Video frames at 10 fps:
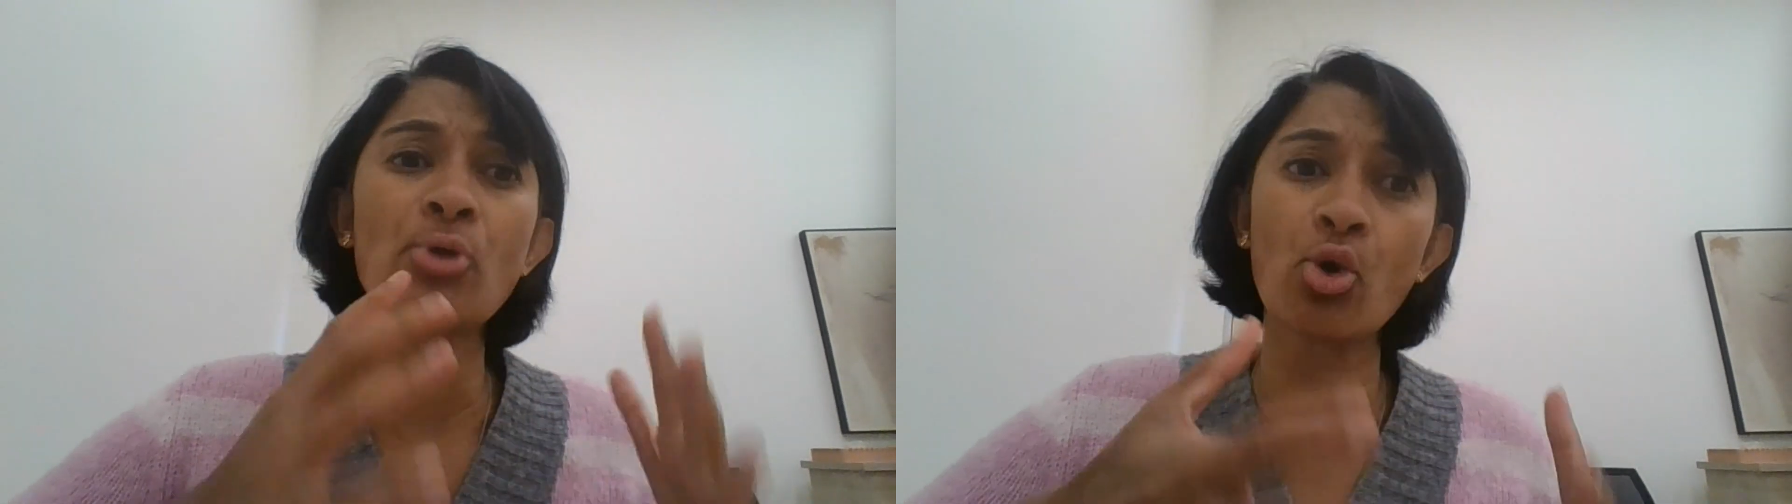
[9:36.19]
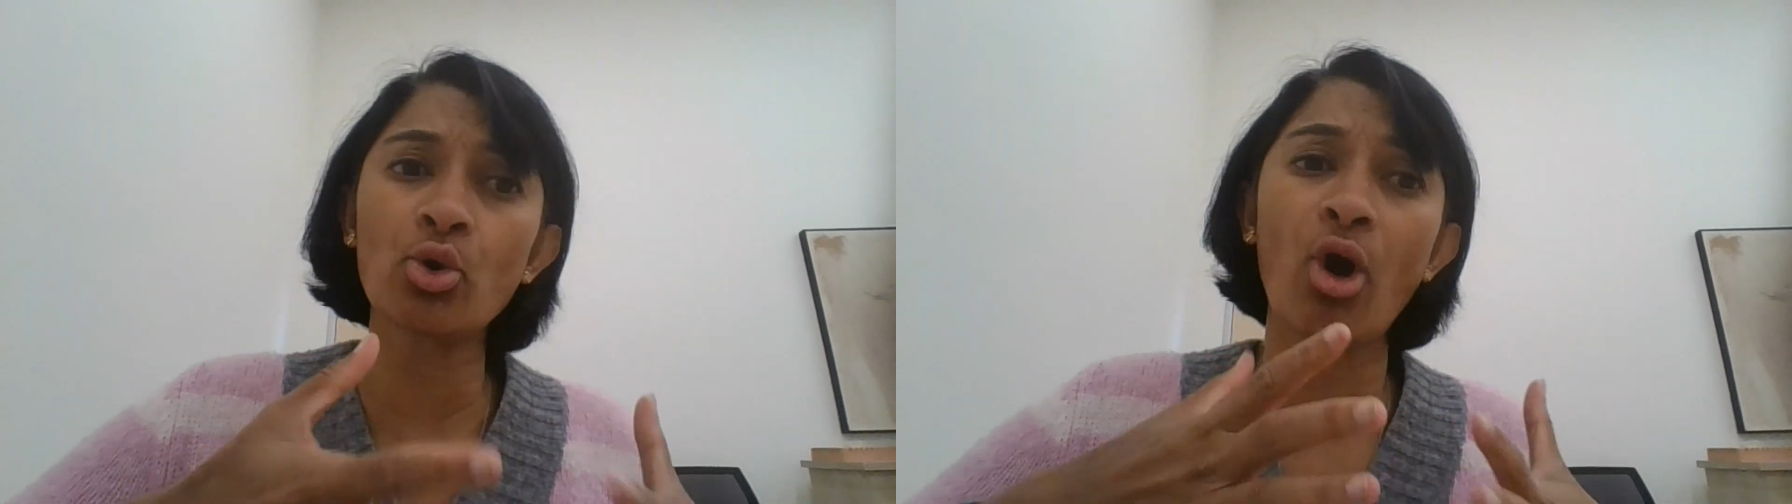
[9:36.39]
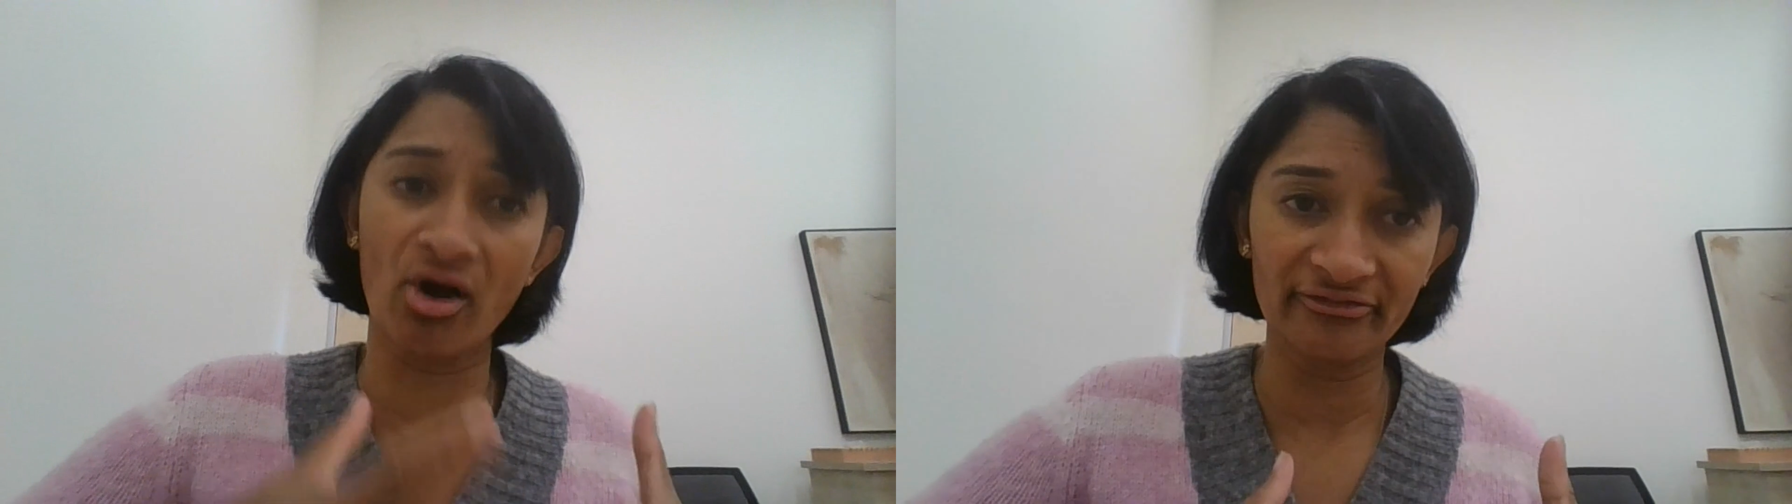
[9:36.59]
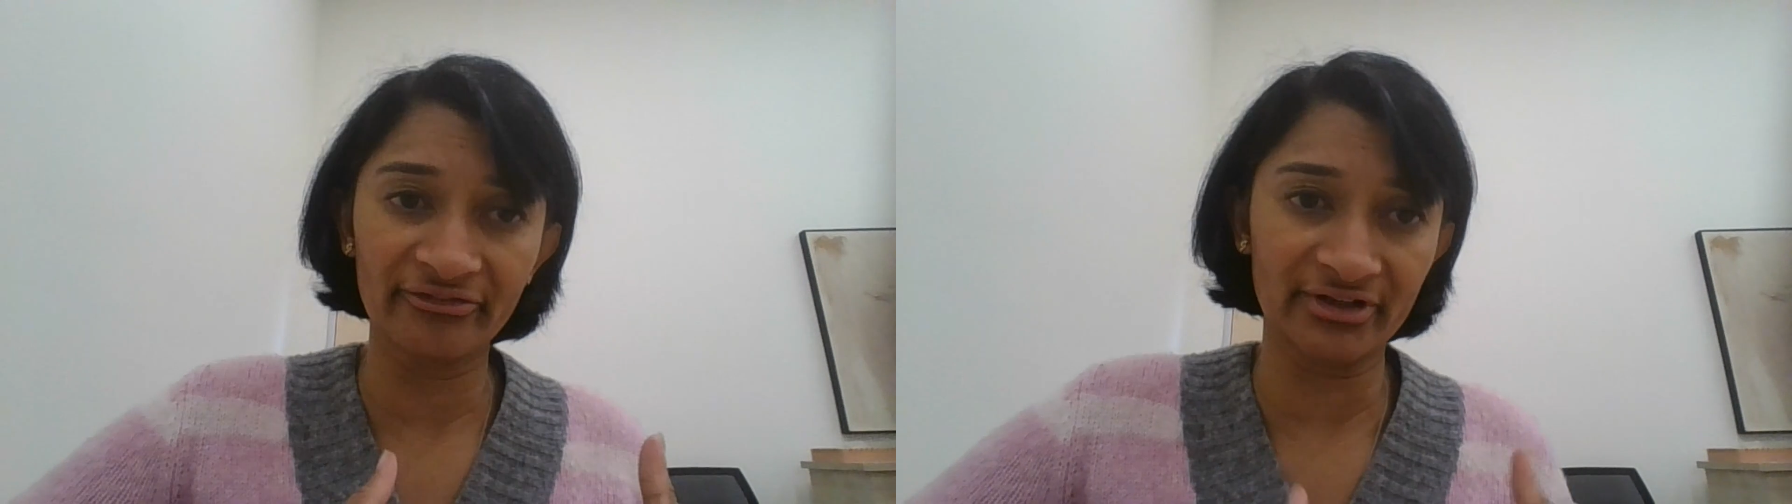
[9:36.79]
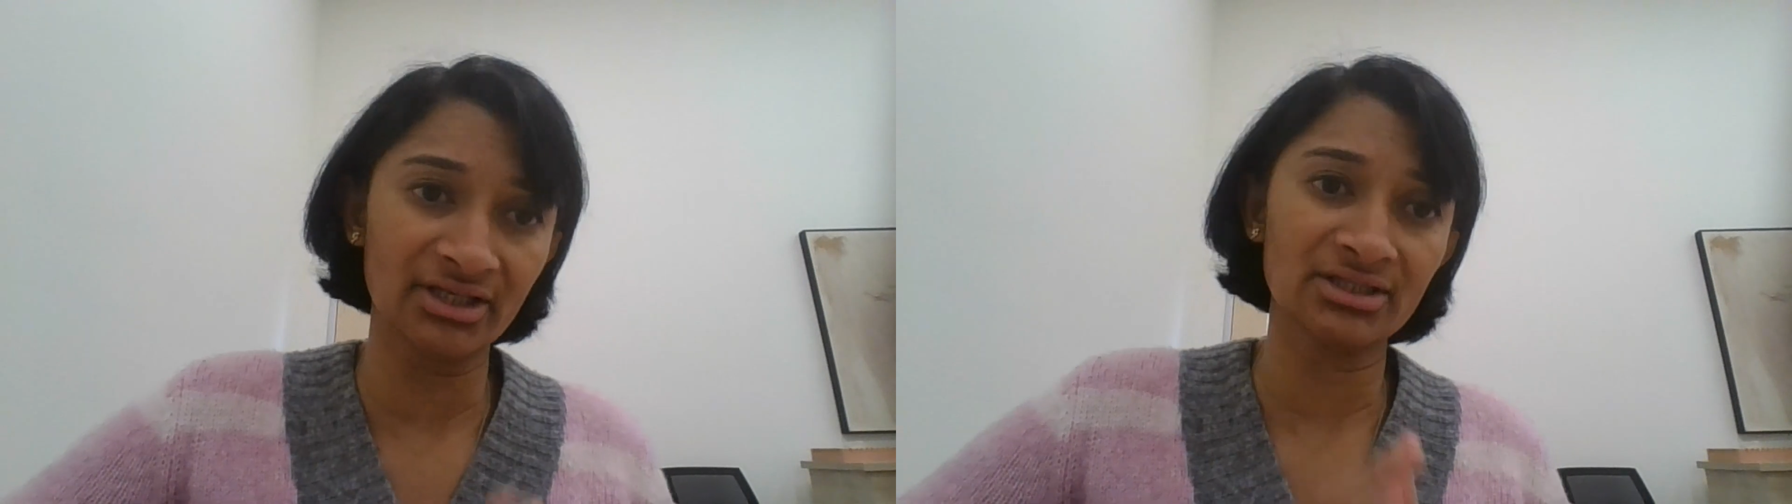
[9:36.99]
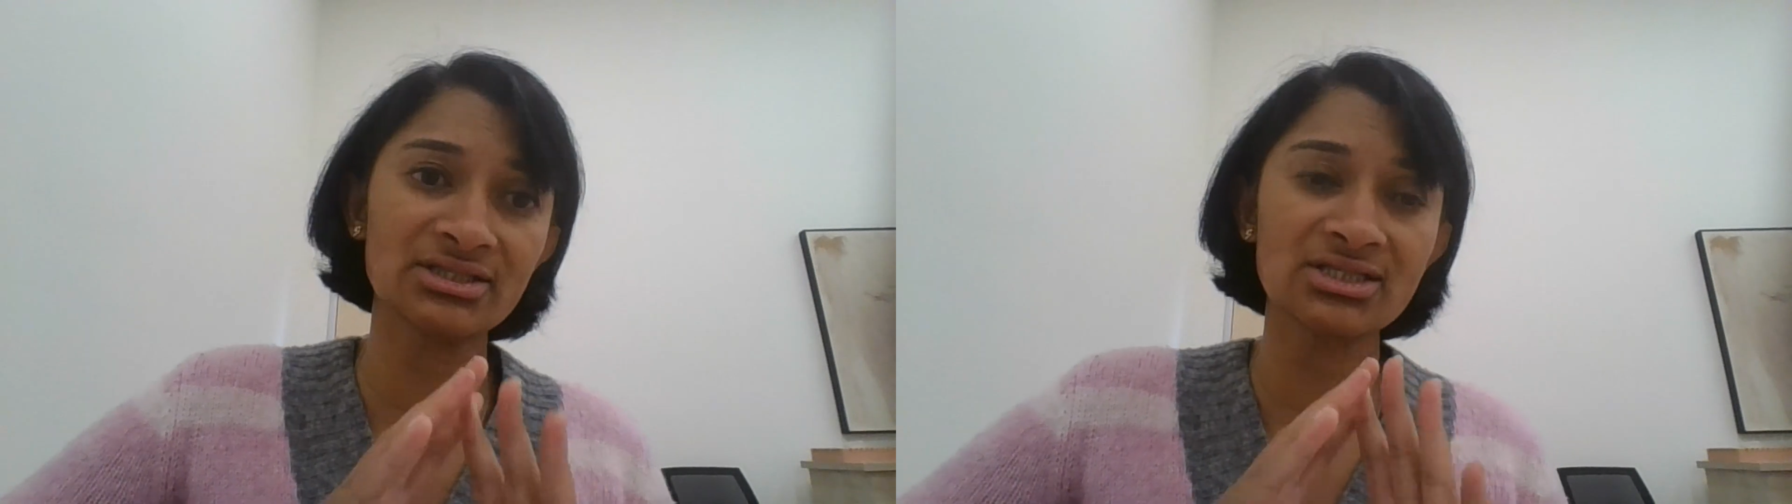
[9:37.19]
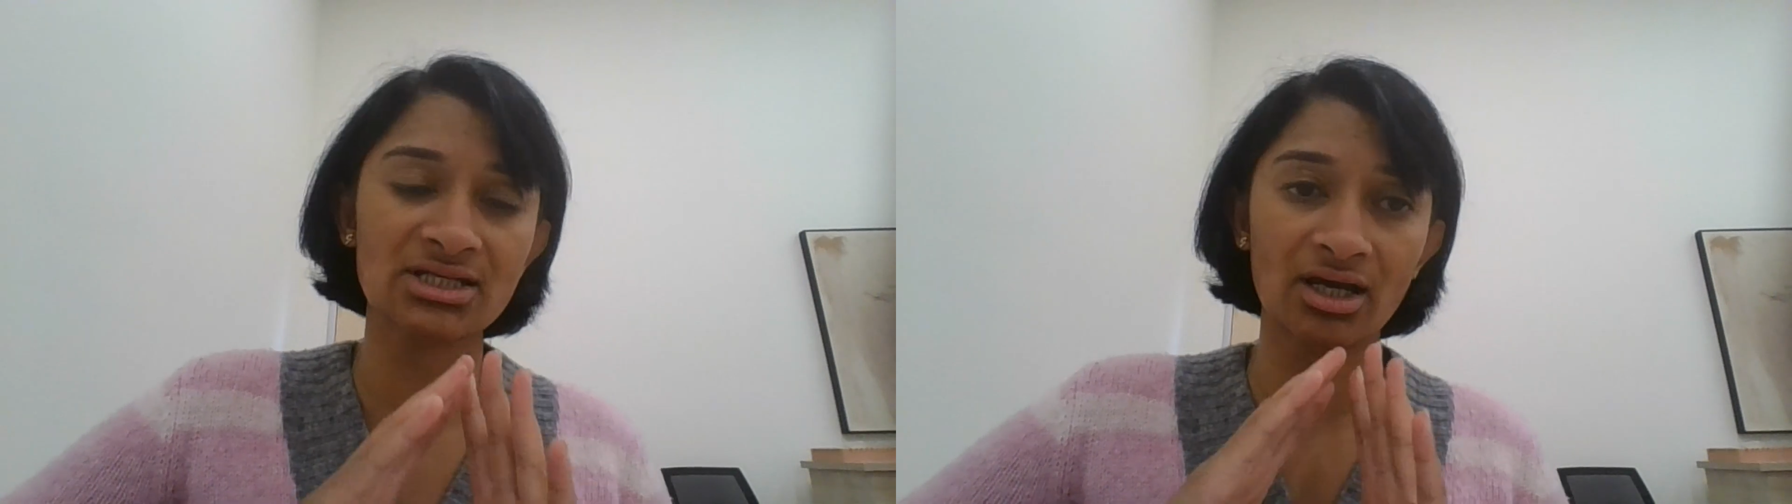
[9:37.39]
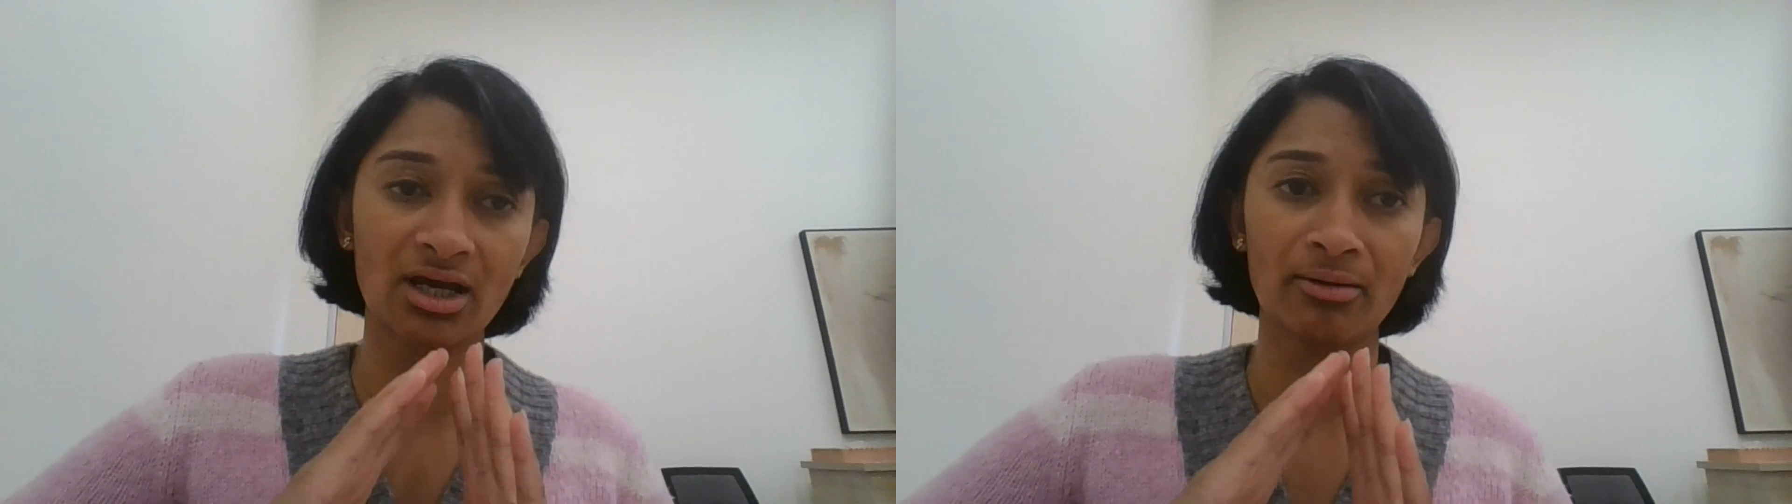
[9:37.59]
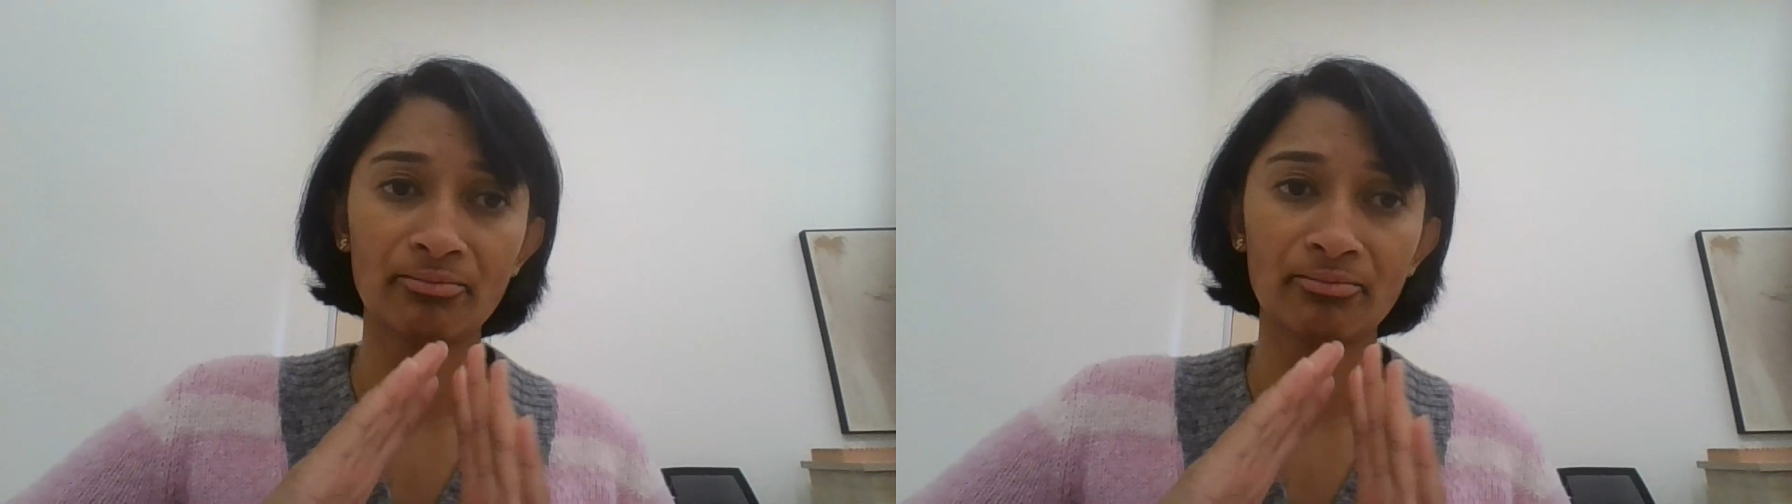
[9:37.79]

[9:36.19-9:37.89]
be more confident,